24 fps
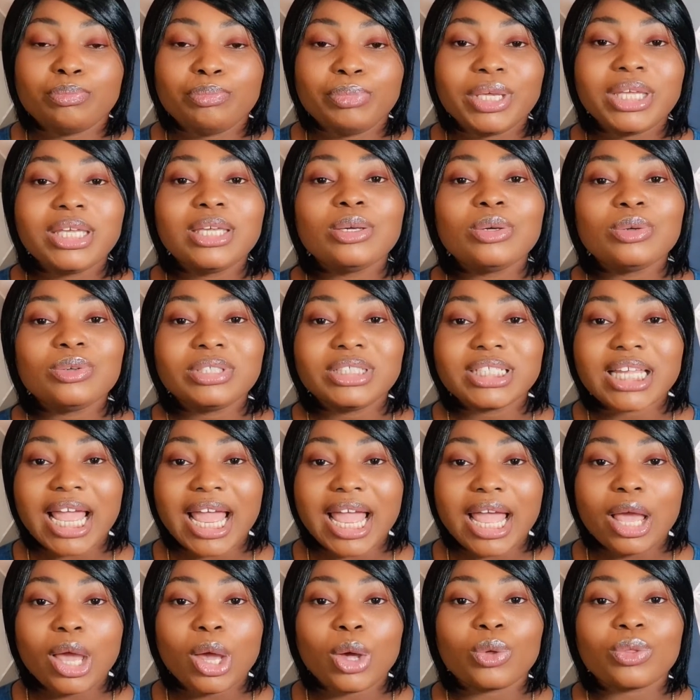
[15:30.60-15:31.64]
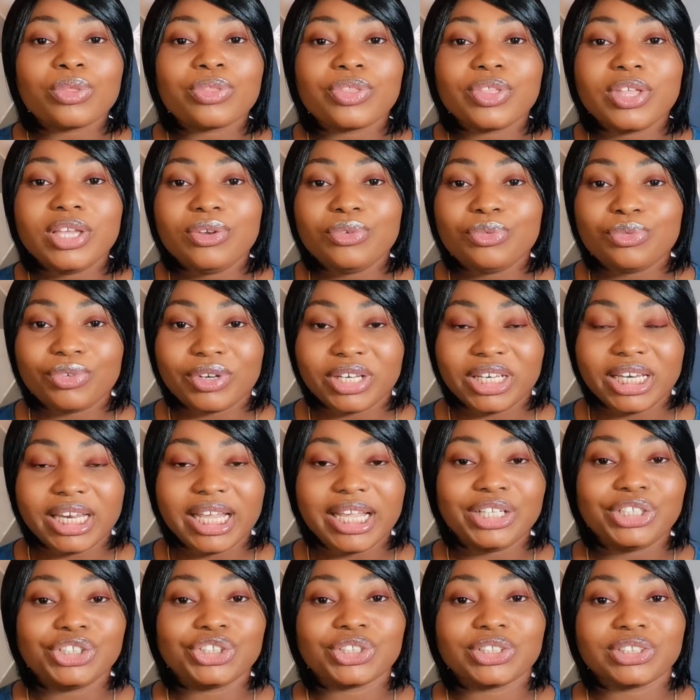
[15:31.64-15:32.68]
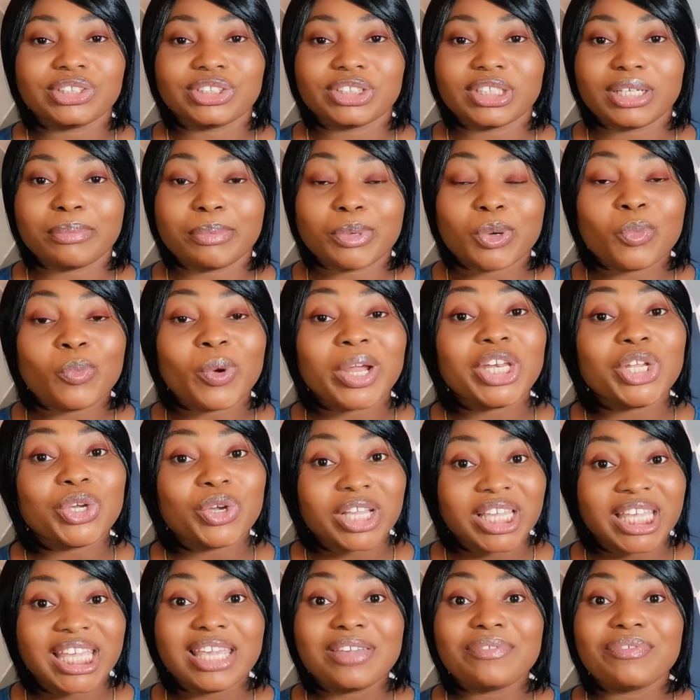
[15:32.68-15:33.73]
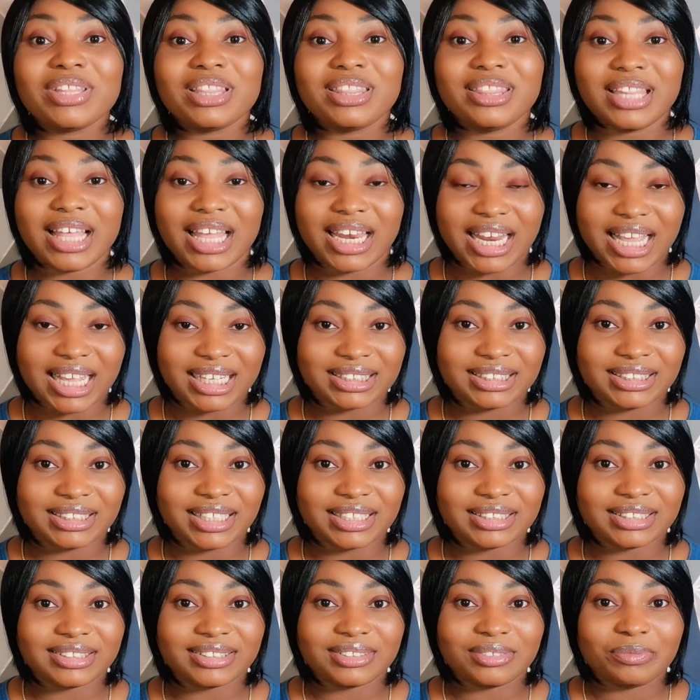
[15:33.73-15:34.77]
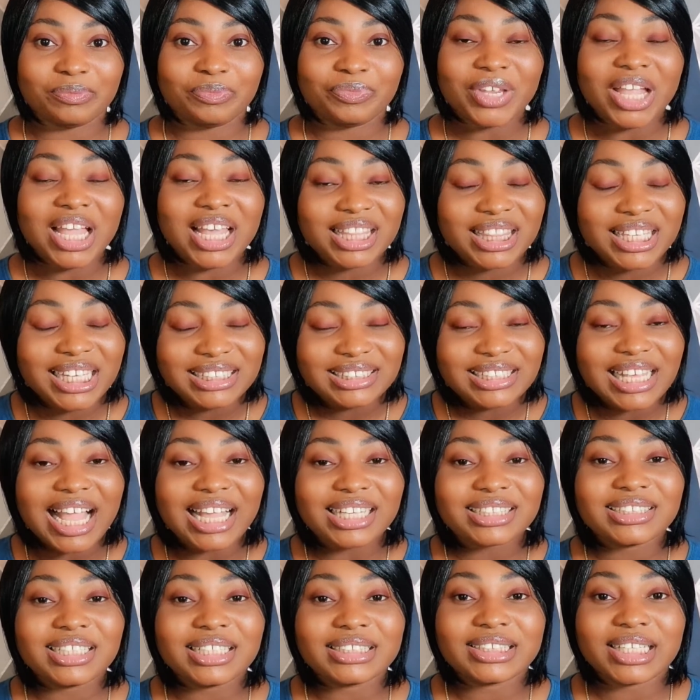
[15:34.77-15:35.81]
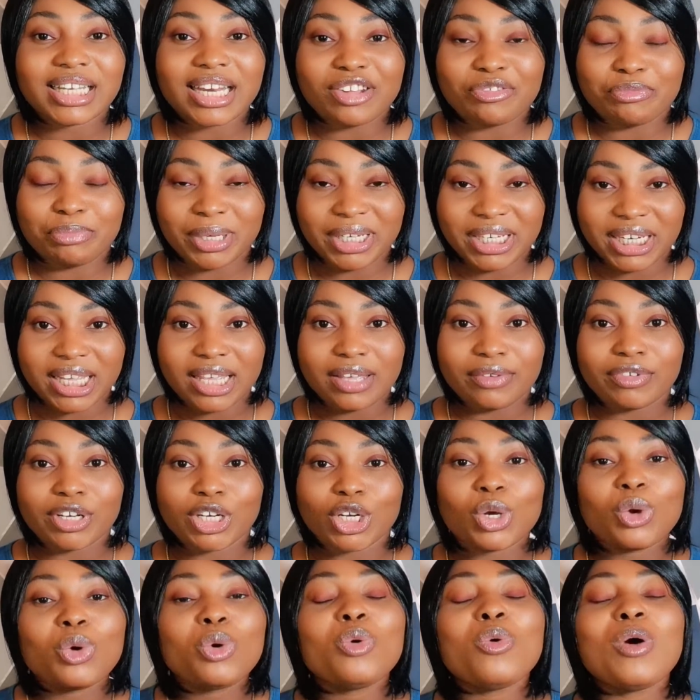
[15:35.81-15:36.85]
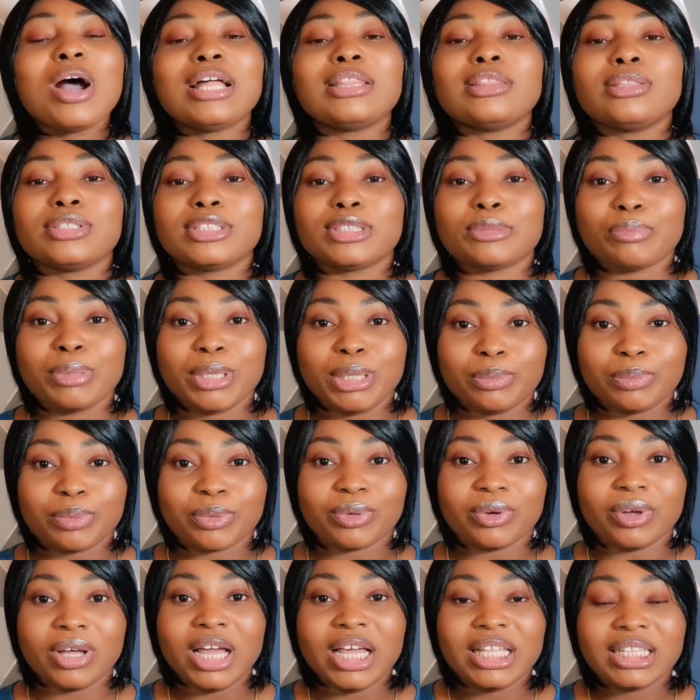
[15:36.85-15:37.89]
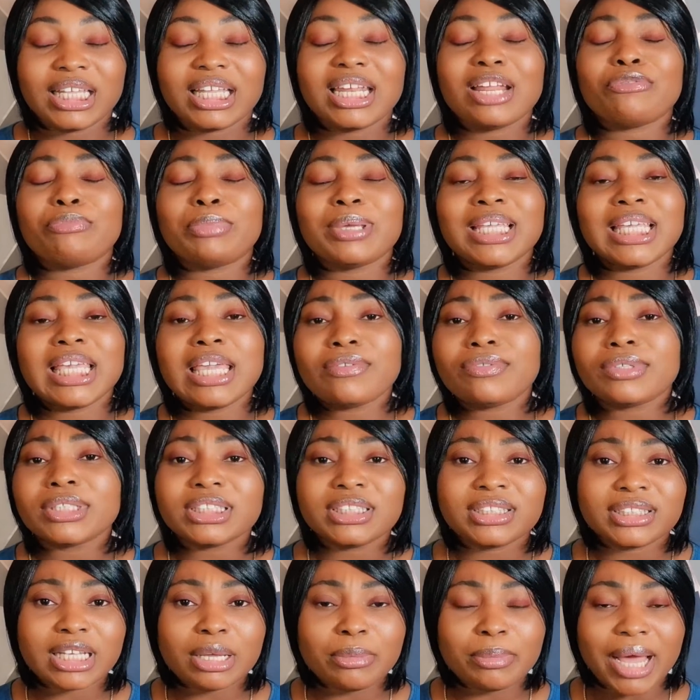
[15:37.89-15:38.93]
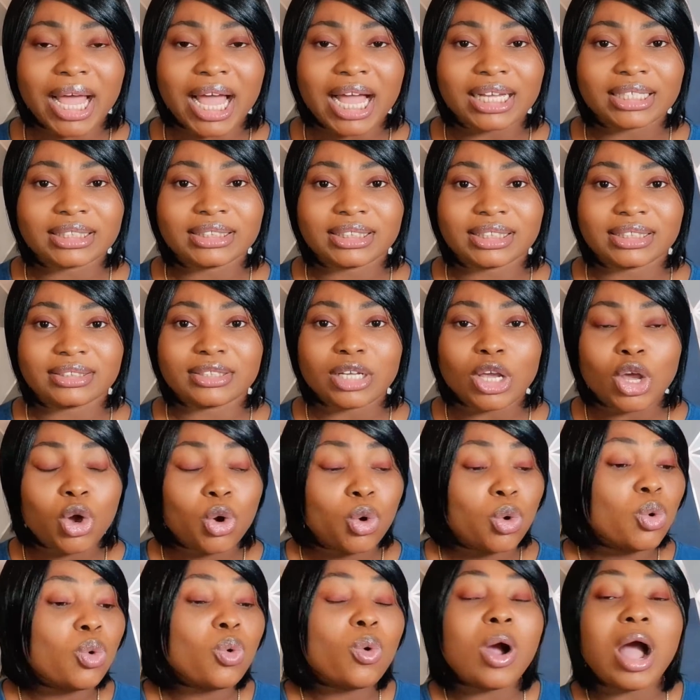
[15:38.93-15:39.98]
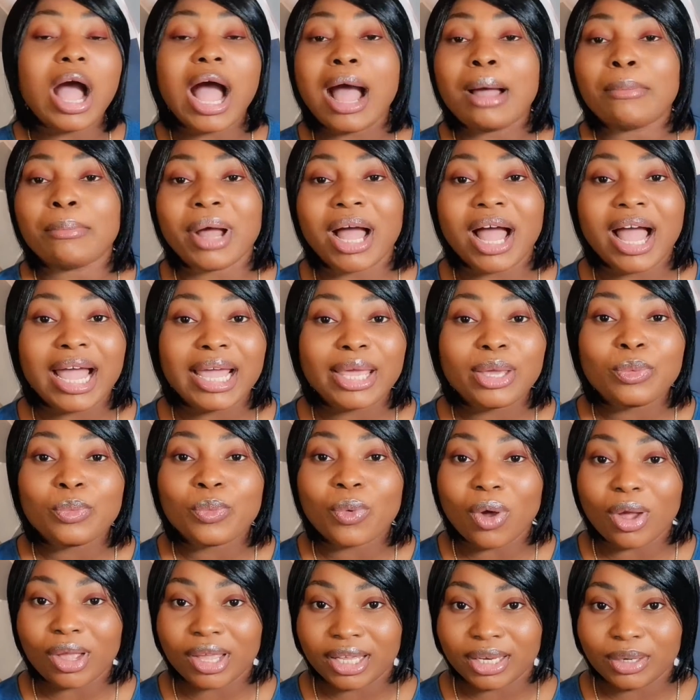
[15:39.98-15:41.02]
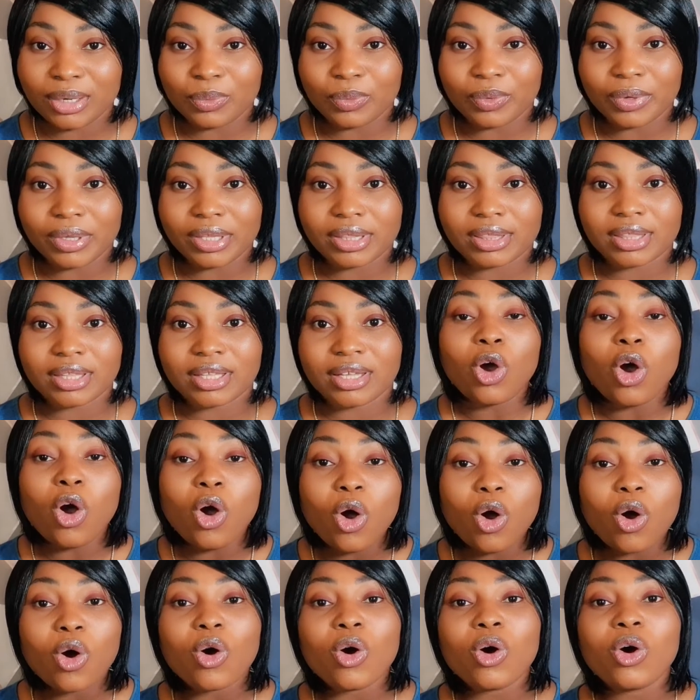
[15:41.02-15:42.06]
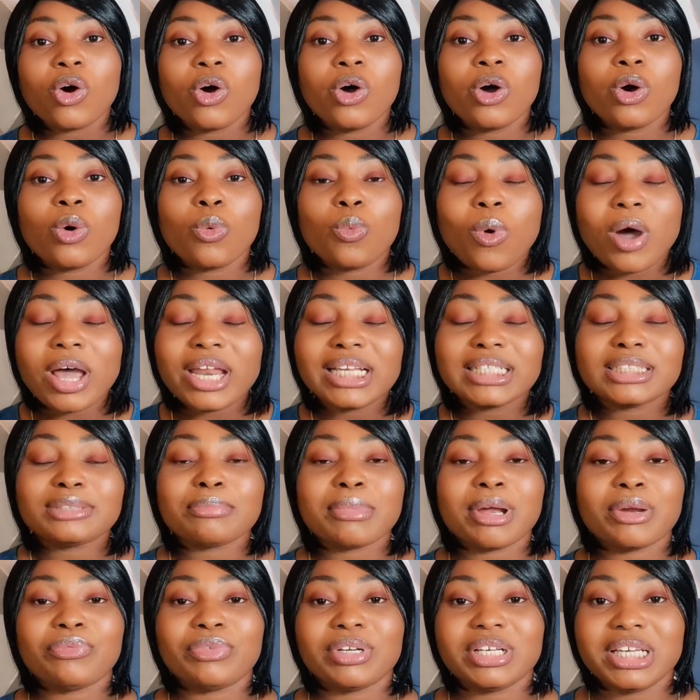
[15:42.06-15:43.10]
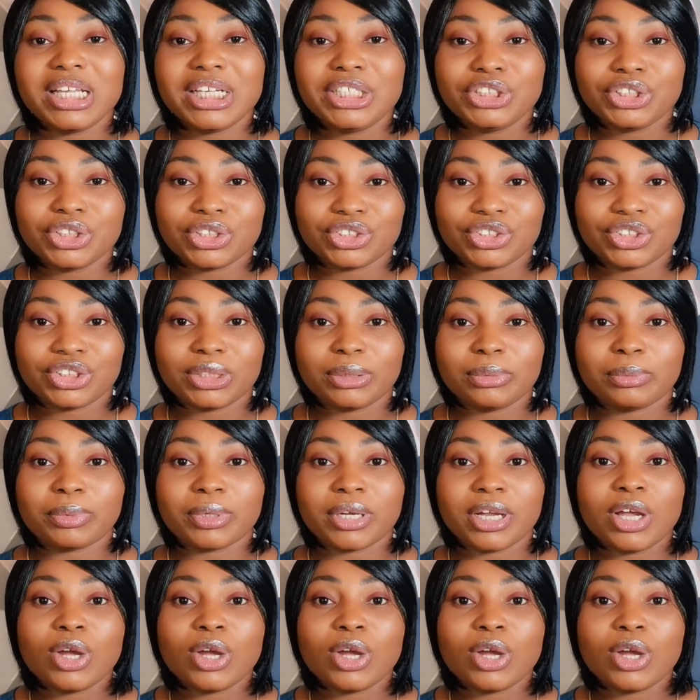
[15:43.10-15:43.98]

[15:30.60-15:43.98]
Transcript: build healthy relationship when you're given that access. This access that I've been given, who are those people that have been given same access? Who am I working with? Or what is my relationship